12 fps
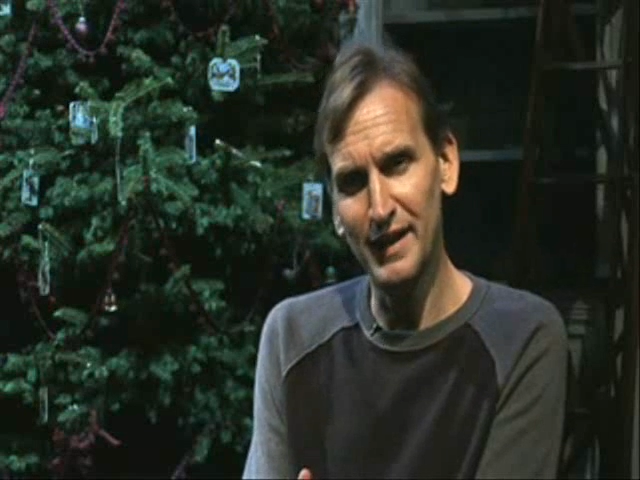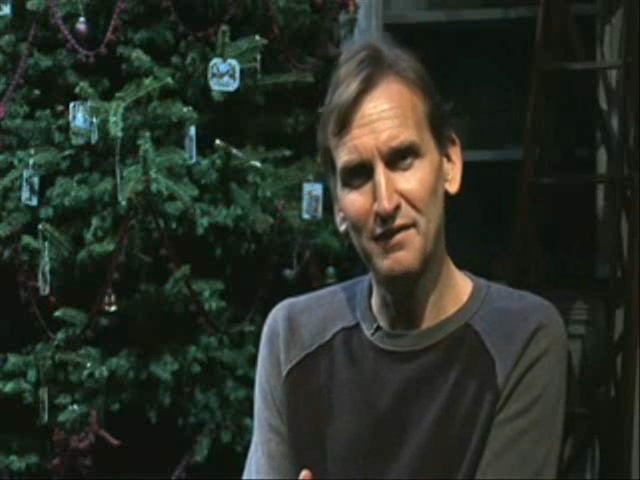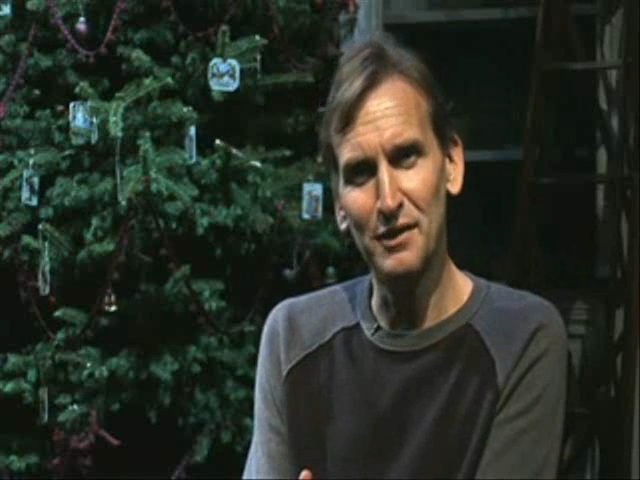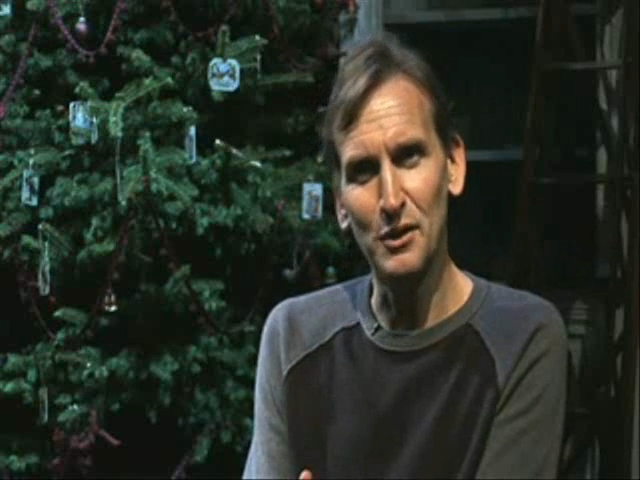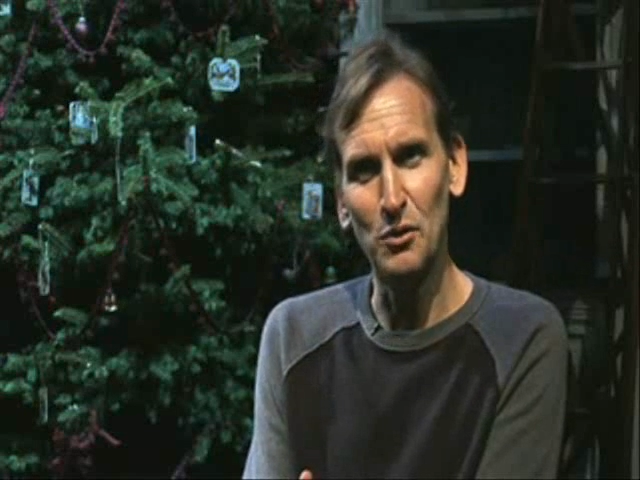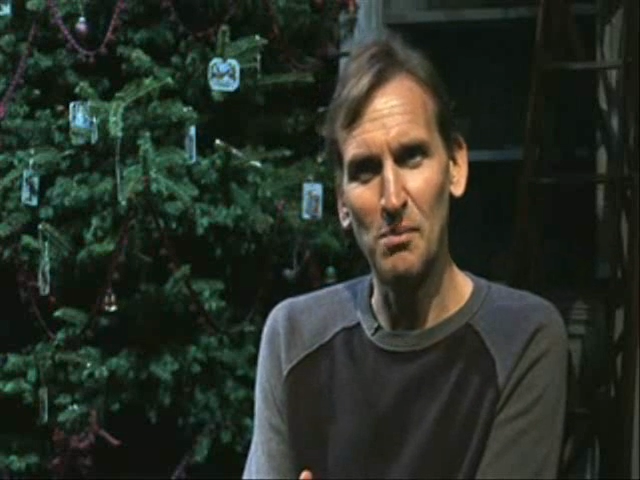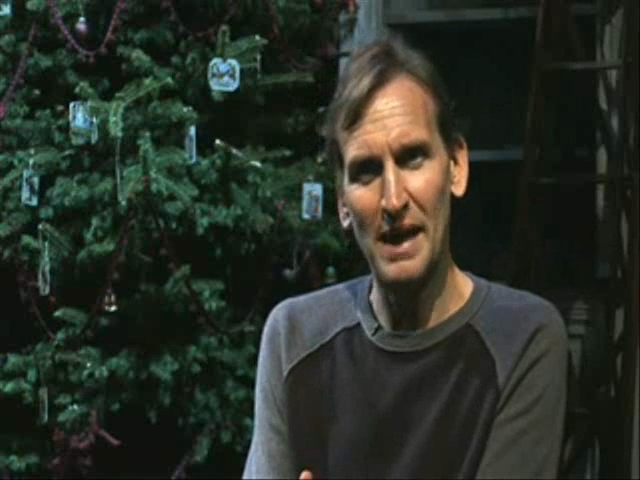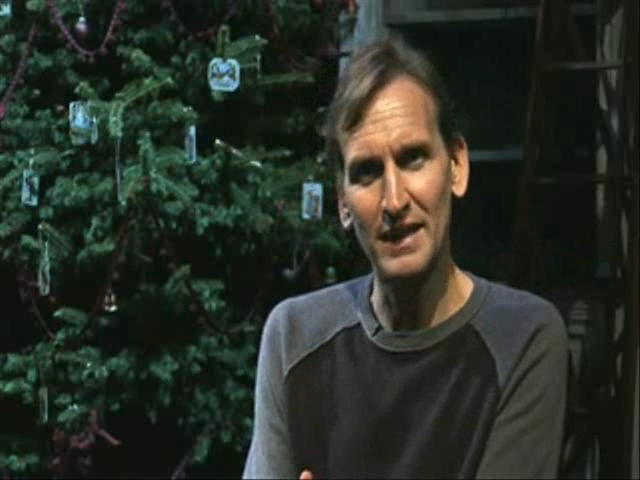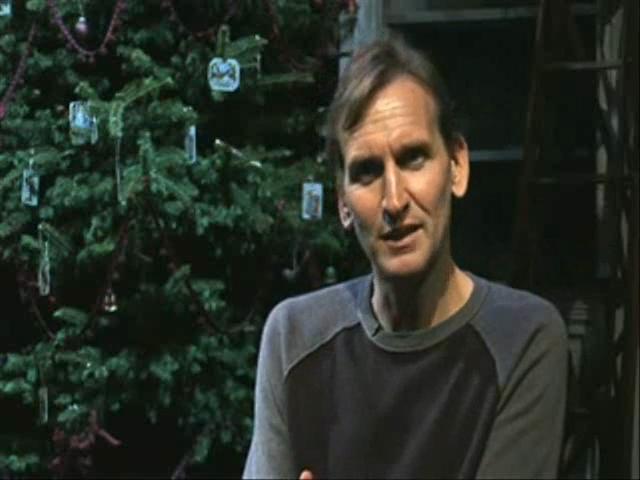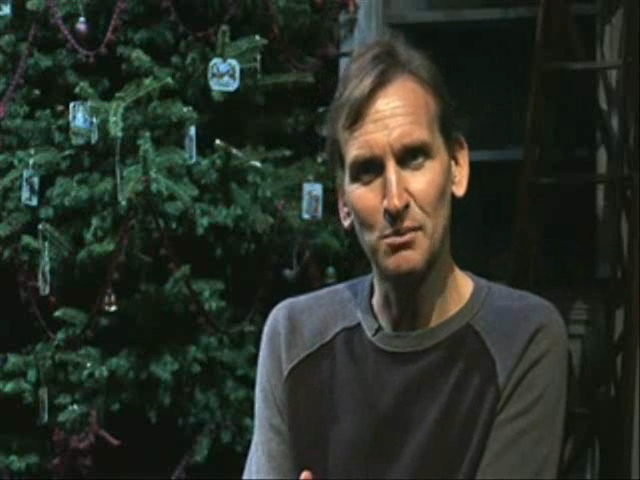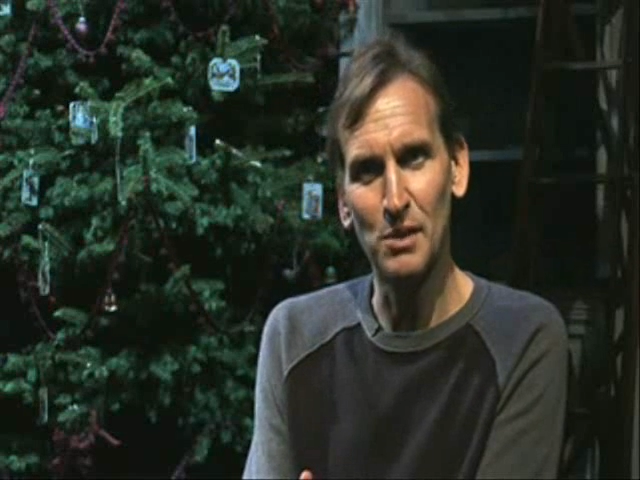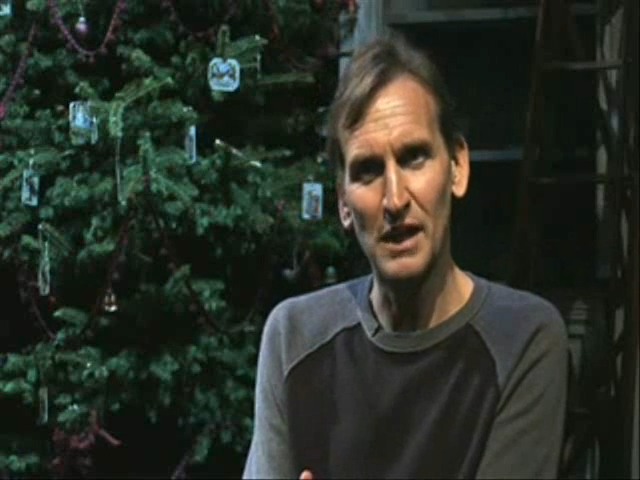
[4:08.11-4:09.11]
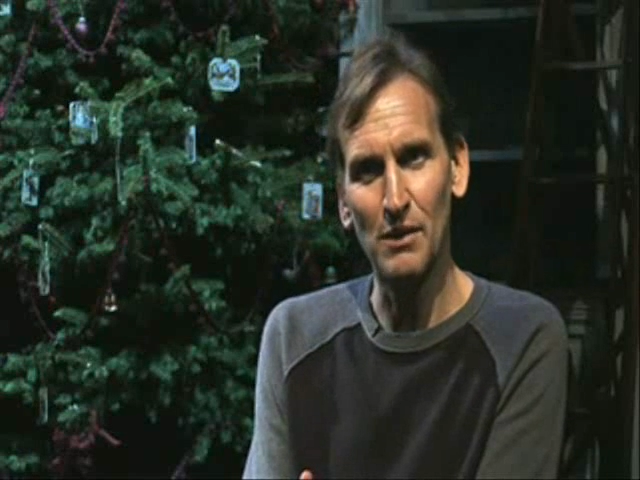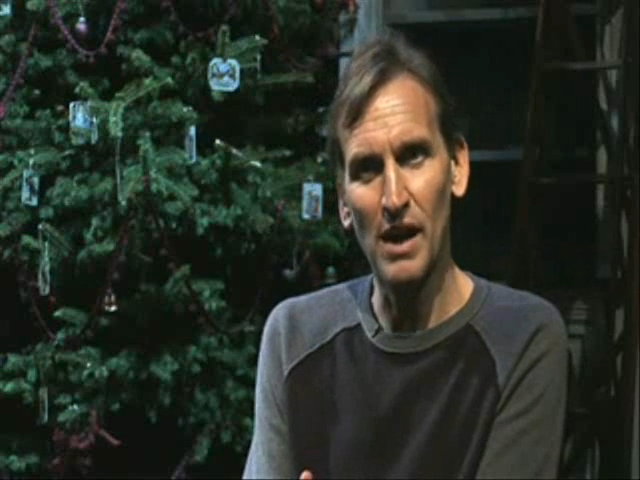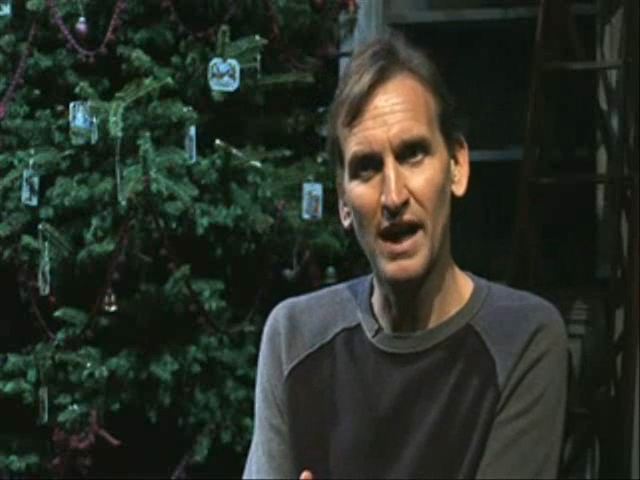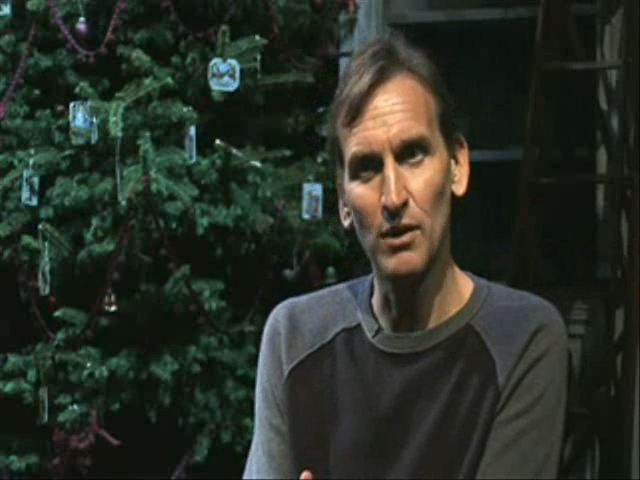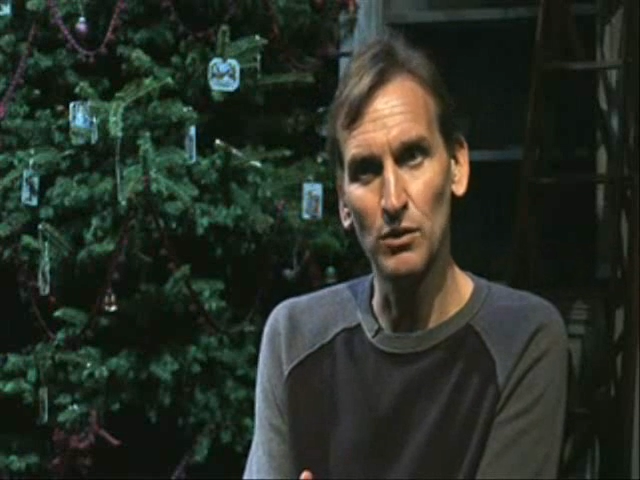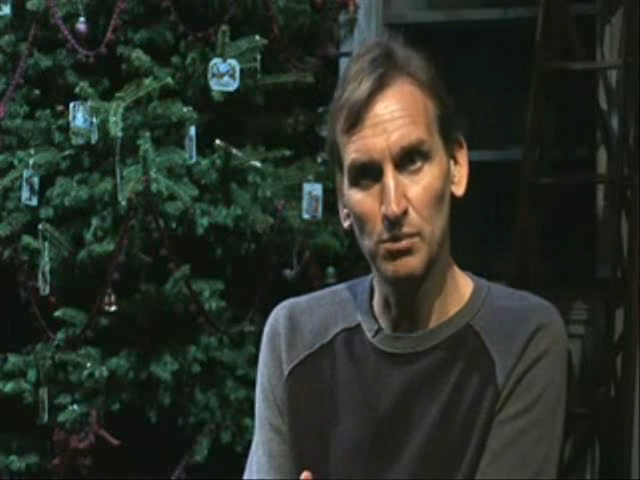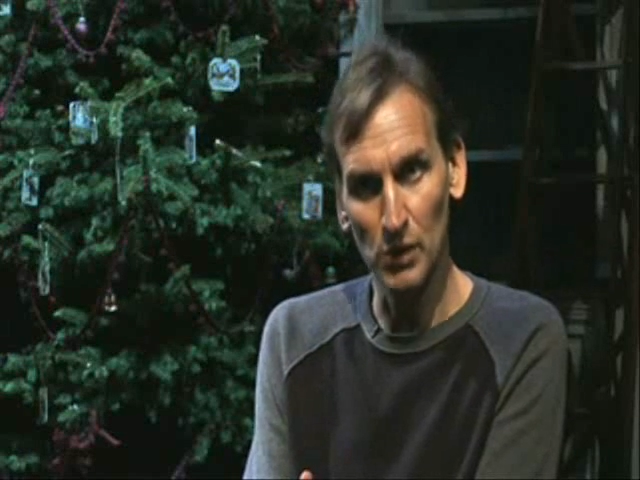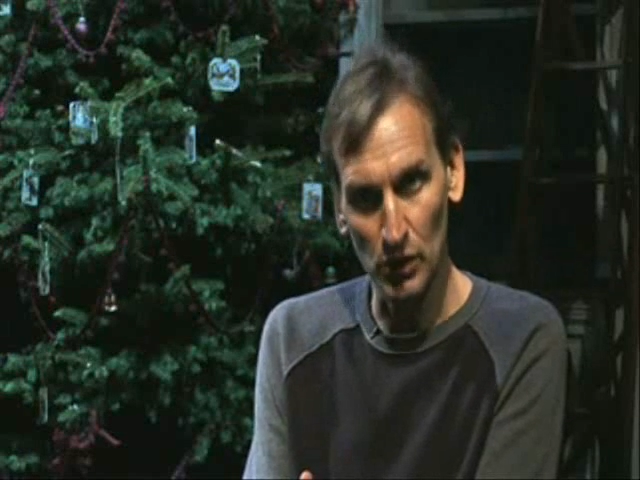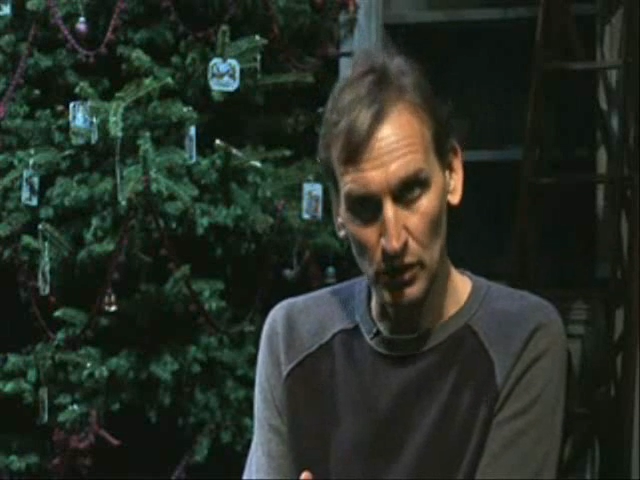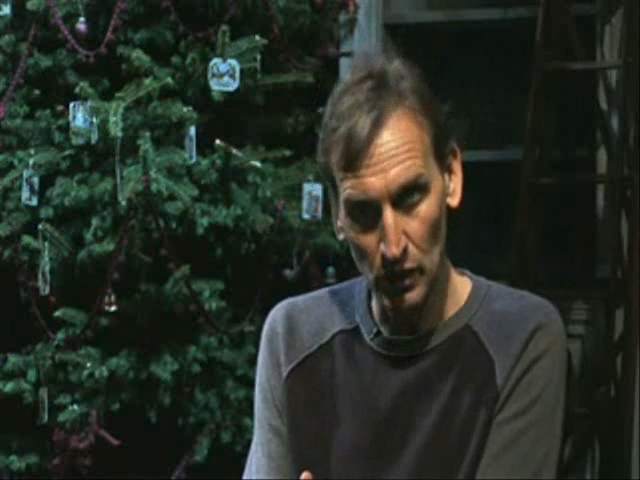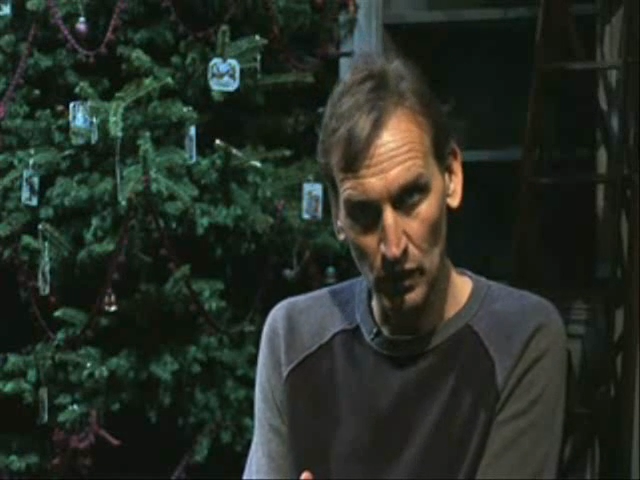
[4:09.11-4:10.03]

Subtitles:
difficult man to bring round, but